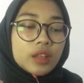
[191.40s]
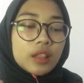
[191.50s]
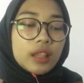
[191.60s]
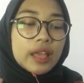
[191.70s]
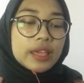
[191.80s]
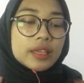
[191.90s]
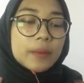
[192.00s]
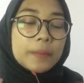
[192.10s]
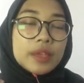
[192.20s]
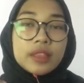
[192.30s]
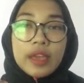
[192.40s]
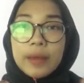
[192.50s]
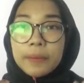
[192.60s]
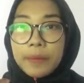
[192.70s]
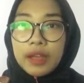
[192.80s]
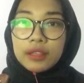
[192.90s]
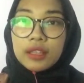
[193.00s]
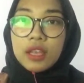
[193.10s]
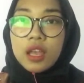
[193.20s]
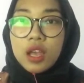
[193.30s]
like pit and pat,
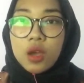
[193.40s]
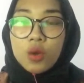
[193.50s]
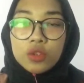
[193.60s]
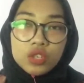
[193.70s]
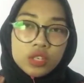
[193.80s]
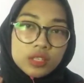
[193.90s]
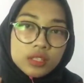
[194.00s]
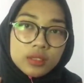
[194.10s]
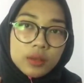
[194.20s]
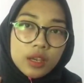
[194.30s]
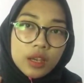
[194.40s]
which is